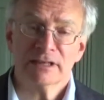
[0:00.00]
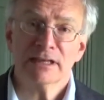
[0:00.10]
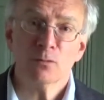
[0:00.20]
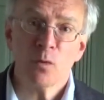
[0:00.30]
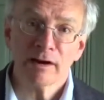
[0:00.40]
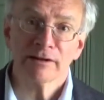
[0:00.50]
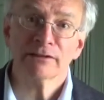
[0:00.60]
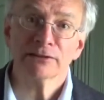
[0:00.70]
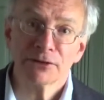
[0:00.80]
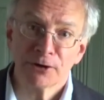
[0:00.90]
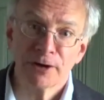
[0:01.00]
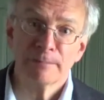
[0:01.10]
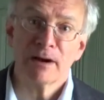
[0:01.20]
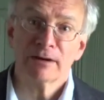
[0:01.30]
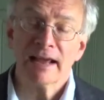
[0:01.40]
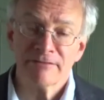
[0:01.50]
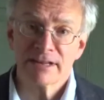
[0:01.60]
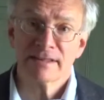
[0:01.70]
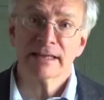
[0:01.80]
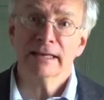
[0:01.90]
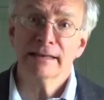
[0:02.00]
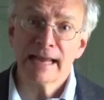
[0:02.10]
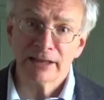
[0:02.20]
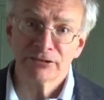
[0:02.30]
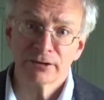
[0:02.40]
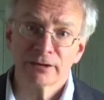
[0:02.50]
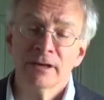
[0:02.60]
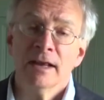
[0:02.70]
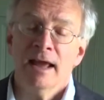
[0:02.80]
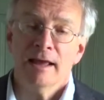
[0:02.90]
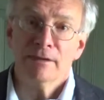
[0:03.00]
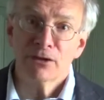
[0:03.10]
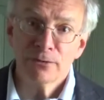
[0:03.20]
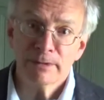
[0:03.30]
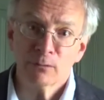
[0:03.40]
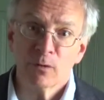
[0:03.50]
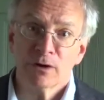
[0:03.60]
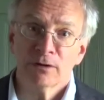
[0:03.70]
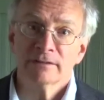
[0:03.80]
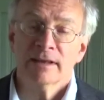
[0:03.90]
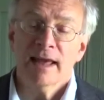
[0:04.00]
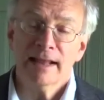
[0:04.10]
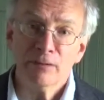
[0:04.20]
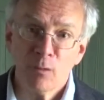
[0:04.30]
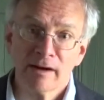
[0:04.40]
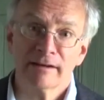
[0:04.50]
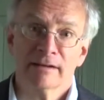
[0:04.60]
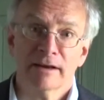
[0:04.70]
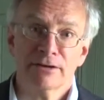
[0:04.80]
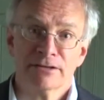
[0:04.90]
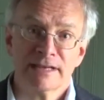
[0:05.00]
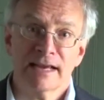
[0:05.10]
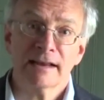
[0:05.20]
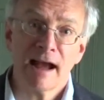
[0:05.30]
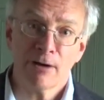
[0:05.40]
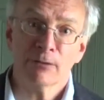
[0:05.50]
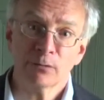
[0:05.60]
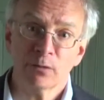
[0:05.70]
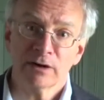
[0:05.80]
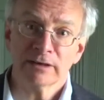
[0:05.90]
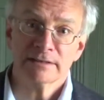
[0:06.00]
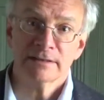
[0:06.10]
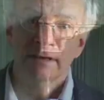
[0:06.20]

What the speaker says: He wanted to learn about everything in nature and the human world, and he wanted to understand how it worked.